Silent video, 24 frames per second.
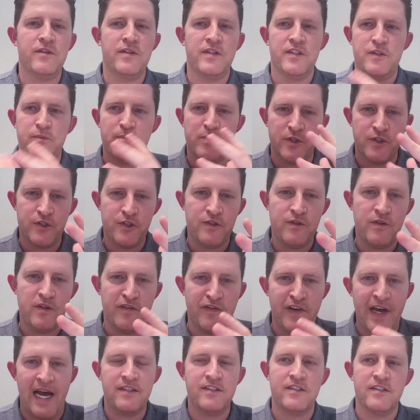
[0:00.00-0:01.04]
and this pursuit of
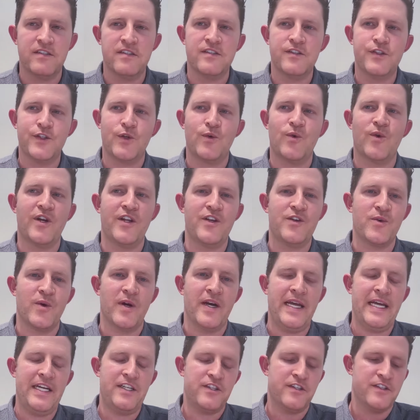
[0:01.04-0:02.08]
excellence according to our
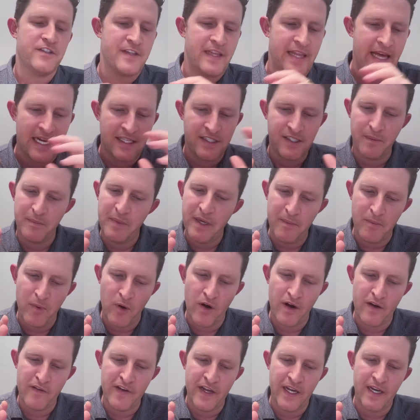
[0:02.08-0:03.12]
natures, that's a big
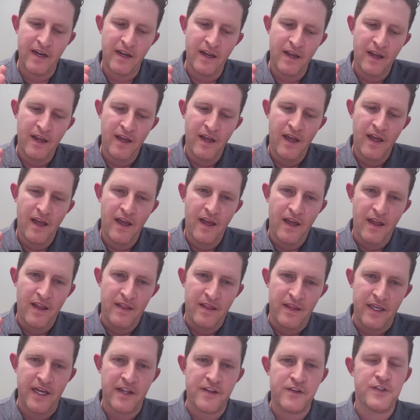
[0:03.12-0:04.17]
part of it.
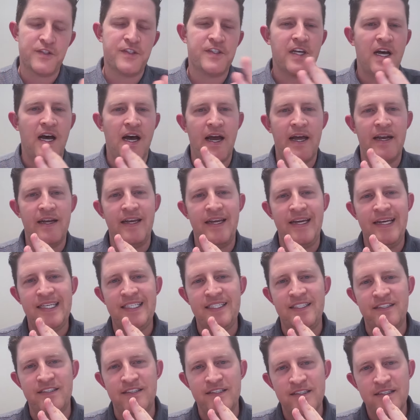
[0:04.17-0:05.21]
The other side
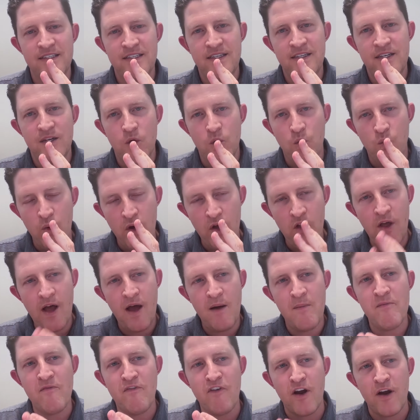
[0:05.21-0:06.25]
is
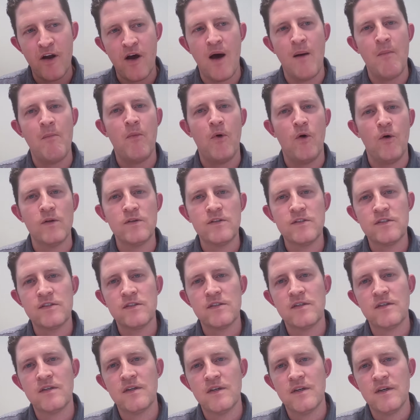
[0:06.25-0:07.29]
Wilhelm von Humboldt,
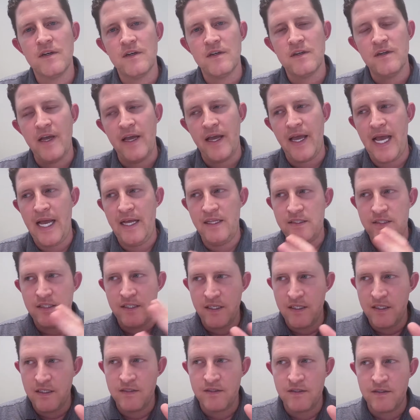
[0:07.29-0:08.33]

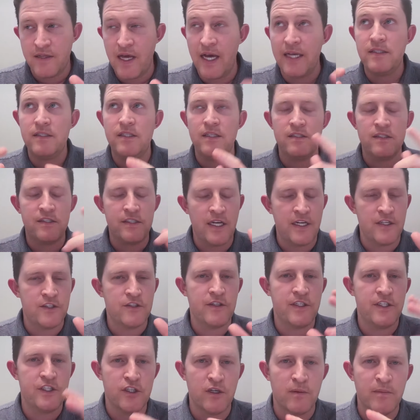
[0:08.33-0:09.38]
19th
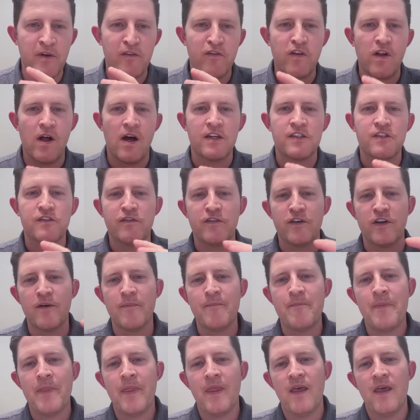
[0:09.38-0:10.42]
century German philosopher,